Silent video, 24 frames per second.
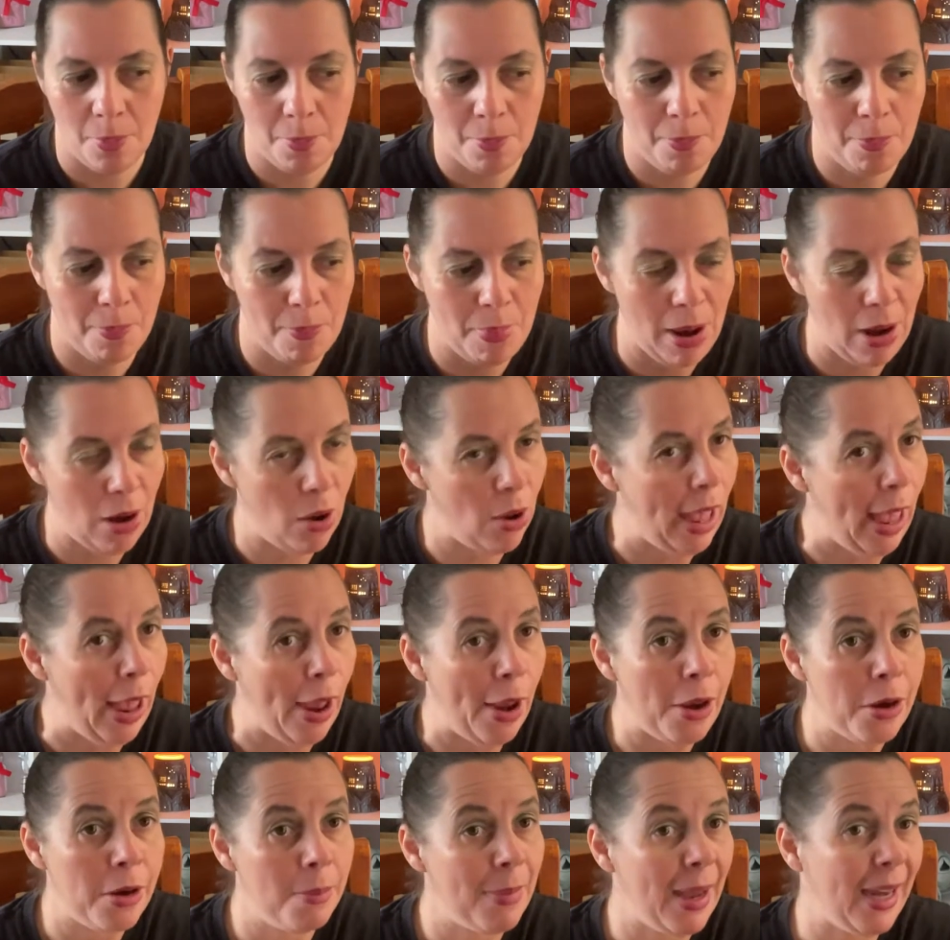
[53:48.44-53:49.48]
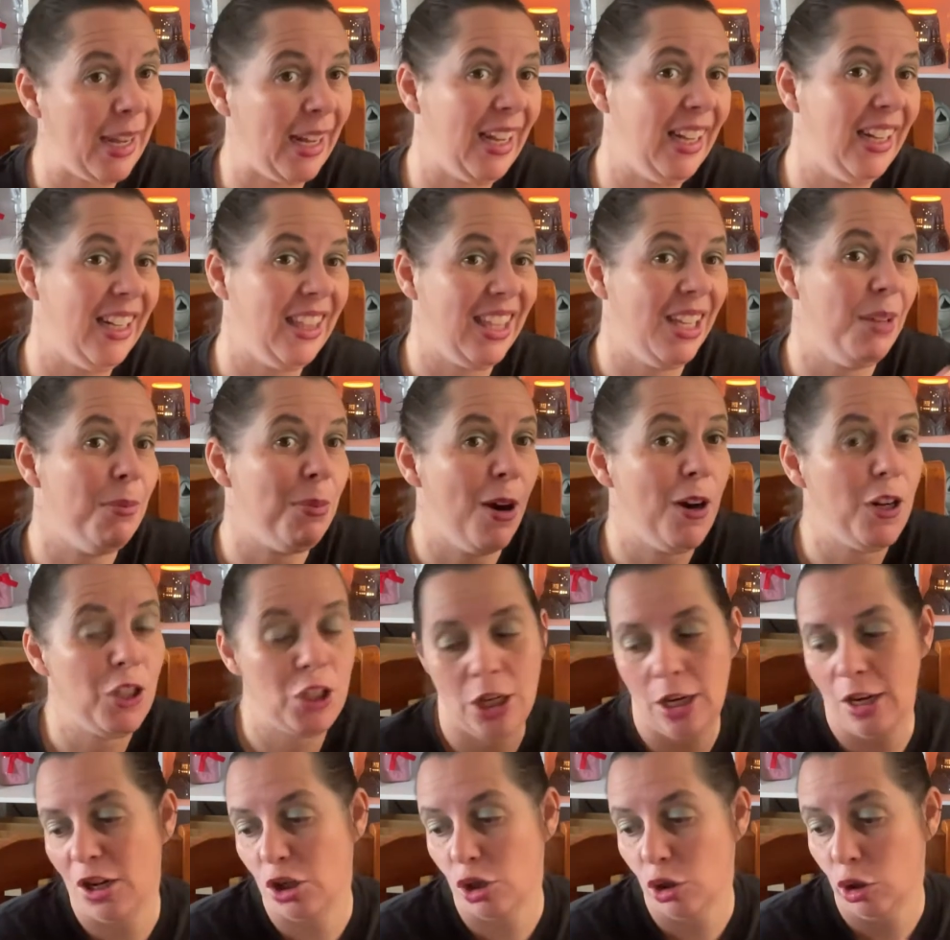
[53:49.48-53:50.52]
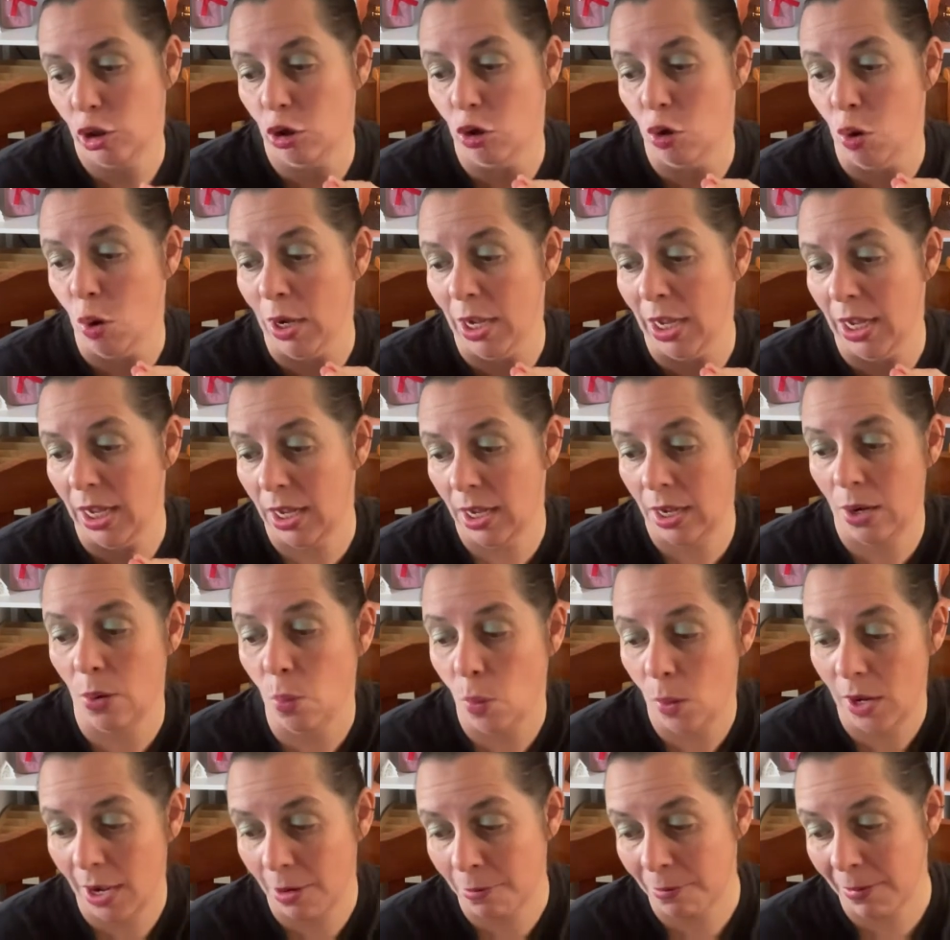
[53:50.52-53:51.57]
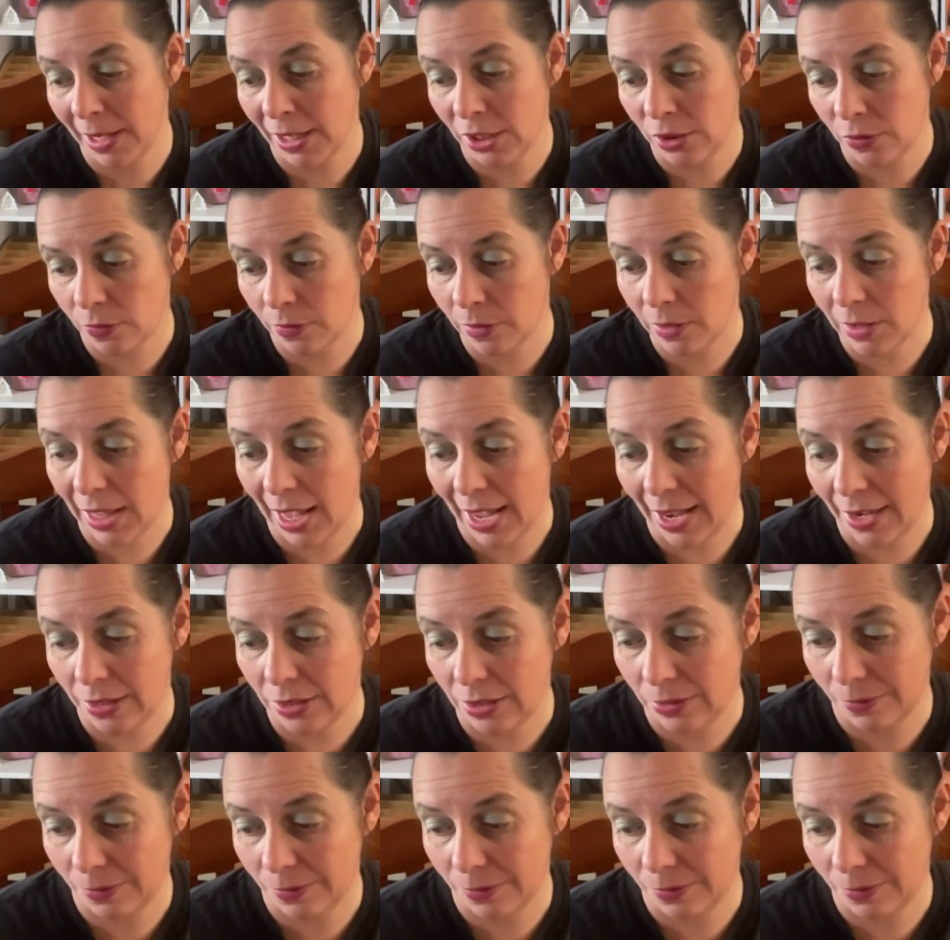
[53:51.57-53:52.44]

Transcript: but I automatically think maraschino sugar cookie when I reach for that